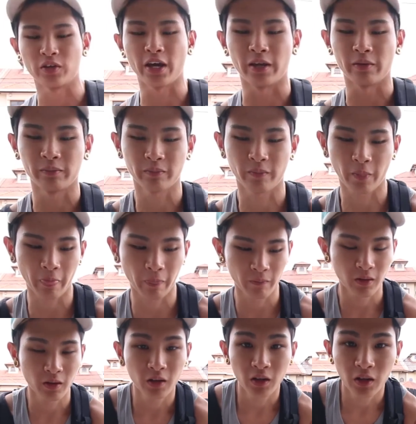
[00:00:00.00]
tonight.
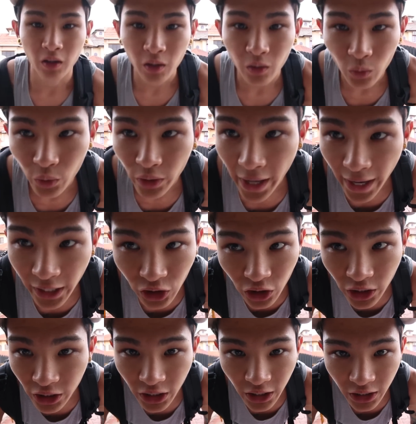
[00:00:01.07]

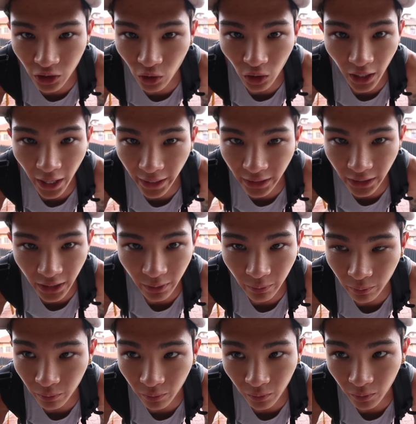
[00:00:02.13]
Actually, just don't like him.